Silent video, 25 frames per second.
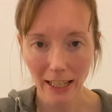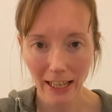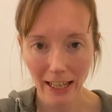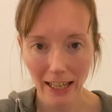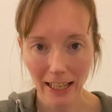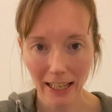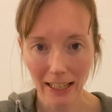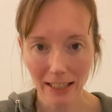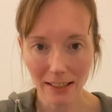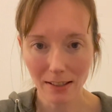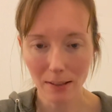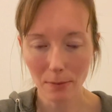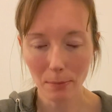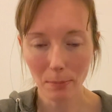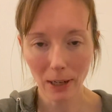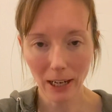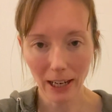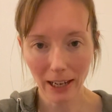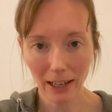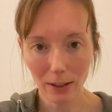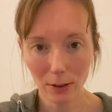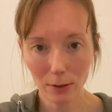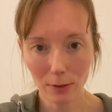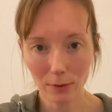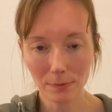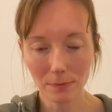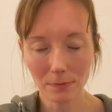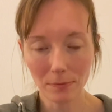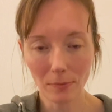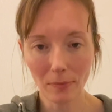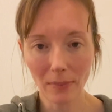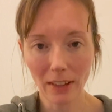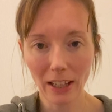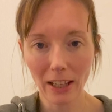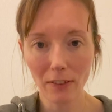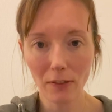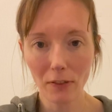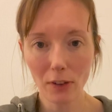It's about,
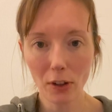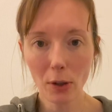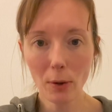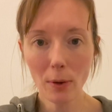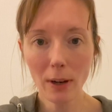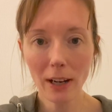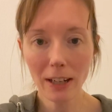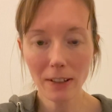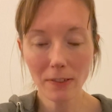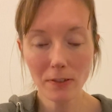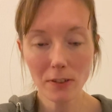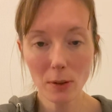if you have